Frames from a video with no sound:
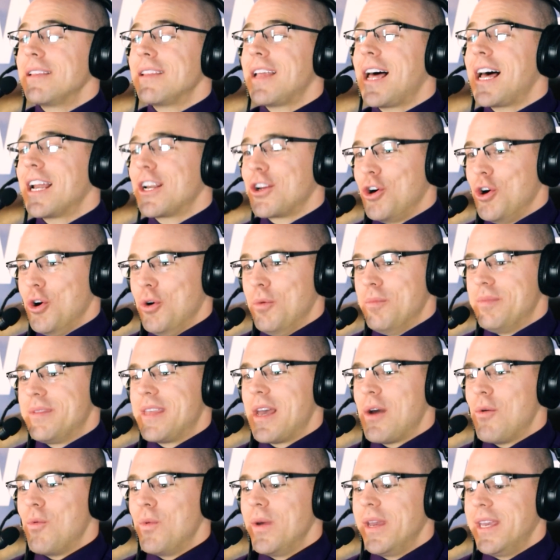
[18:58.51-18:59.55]
lot of hope
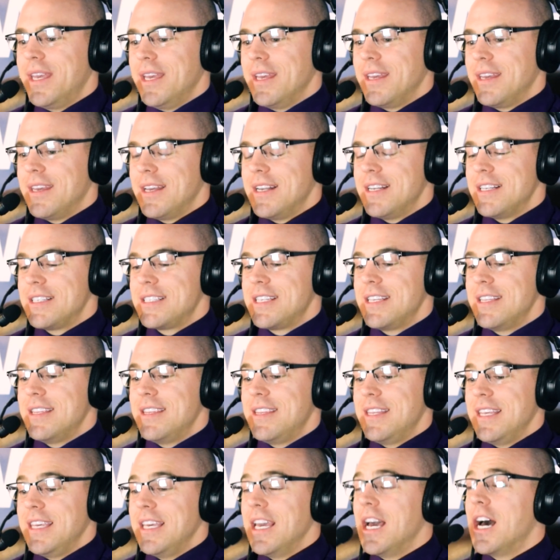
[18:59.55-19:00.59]
that we can get it to
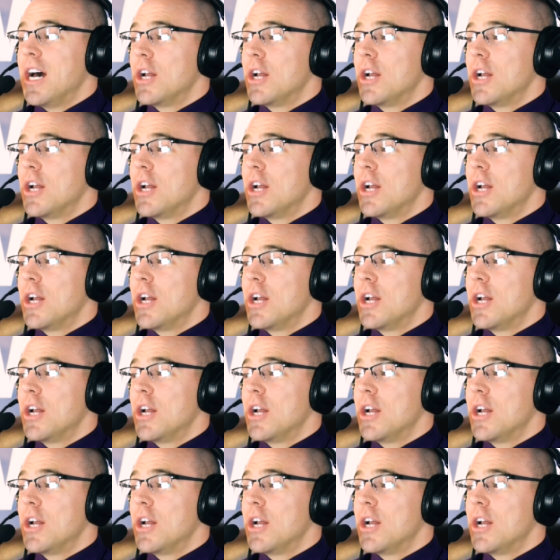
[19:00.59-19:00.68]
the